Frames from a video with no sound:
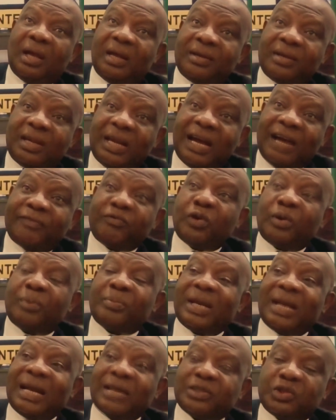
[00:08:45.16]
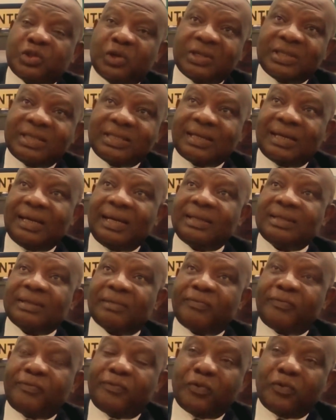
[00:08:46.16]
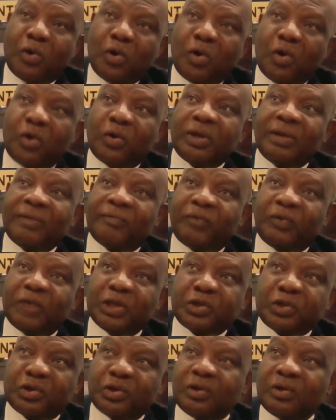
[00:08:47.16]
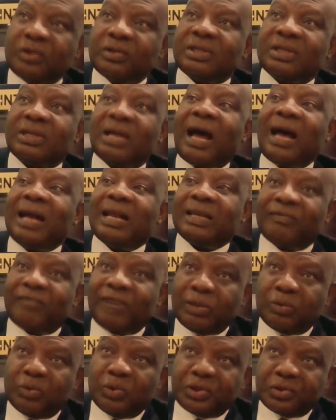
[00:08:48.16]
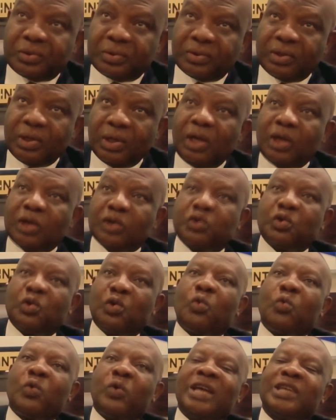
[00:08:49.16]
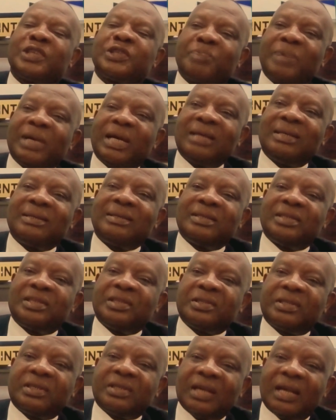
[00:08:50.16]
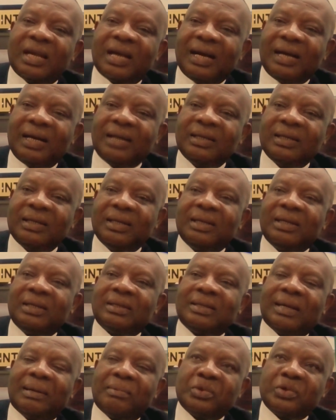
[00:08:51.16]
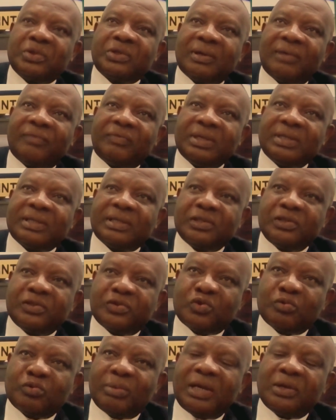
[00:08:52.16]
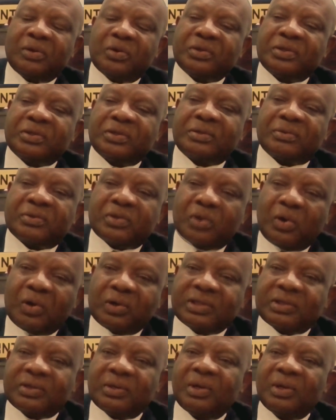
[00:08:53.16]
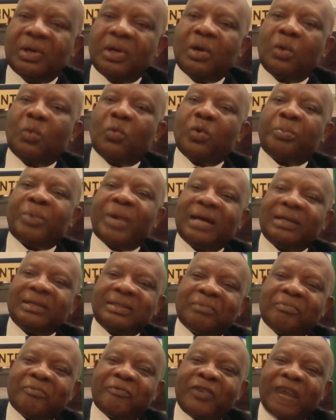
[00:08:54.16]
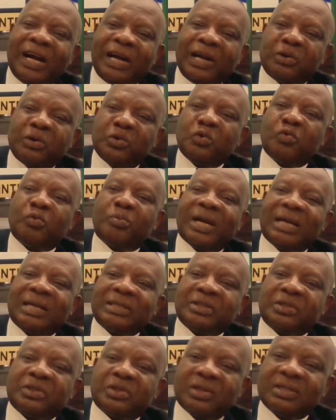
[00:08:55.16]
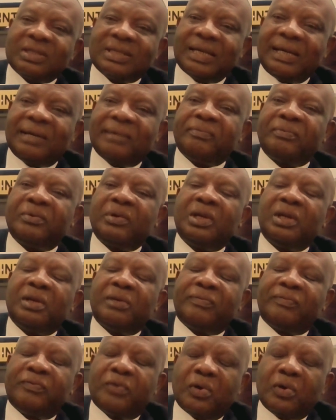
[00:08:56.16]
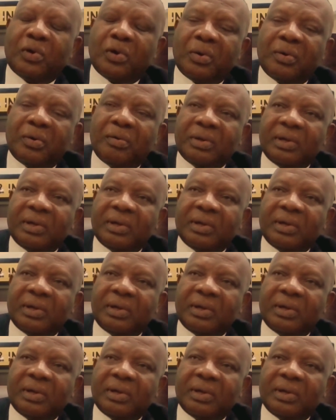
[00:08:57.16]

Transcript: they have not been adjusted for inflation and devaluation. So we expect this year that most of these instrumental stocks will be the value will be adjusted for